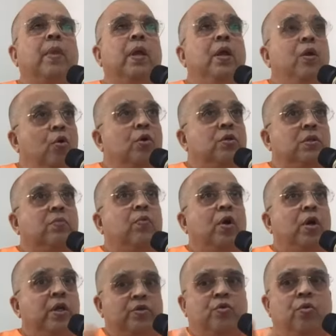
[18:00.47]
He knows
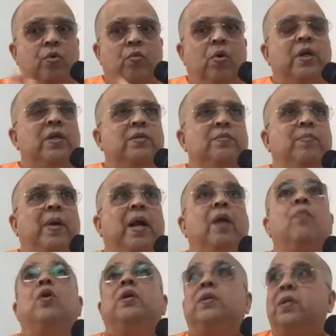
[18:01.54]
what is good, what is
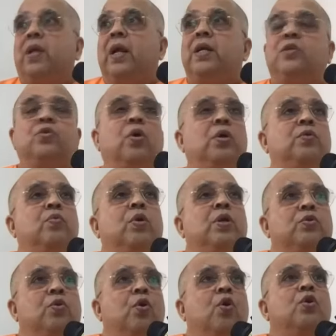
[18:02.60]
bad, what is the right choice, what
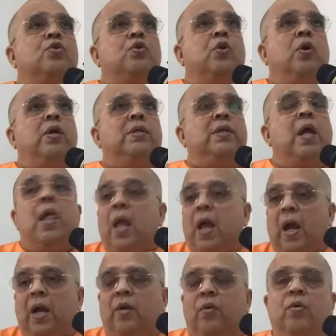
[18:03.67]
is the wrong choice.
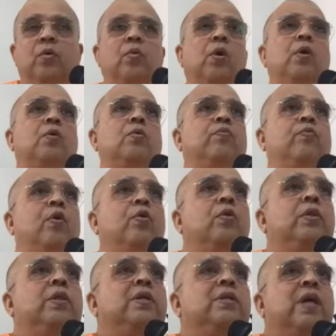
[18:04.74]
I don't want to
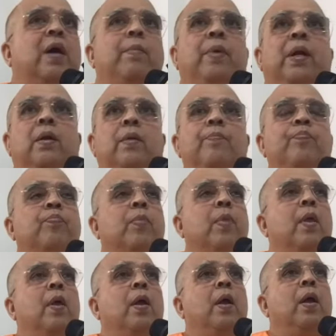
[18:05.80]
follow this habit.
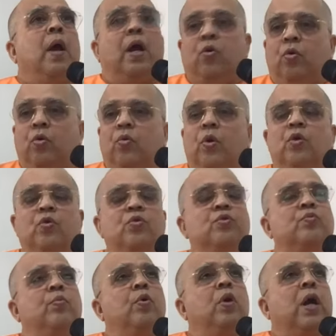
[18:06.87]
I don't want to
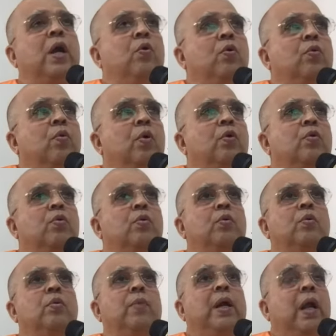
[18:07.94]
smoke, I don't want to
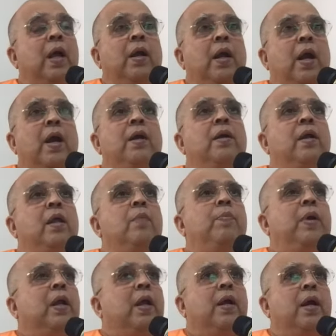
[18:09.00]
do, but I can't
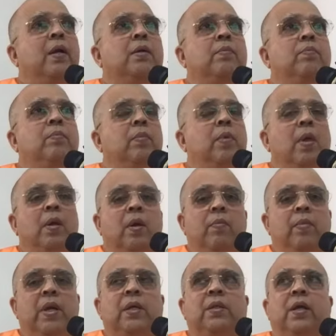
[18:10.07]
help it, I can't
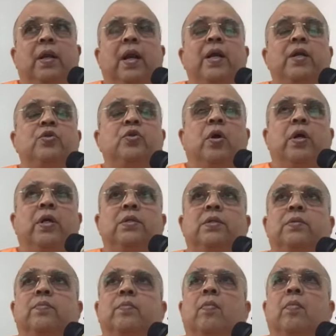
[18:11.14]
make the right
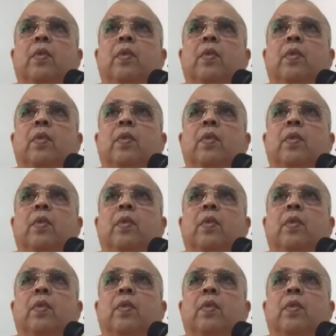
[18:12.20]
choice.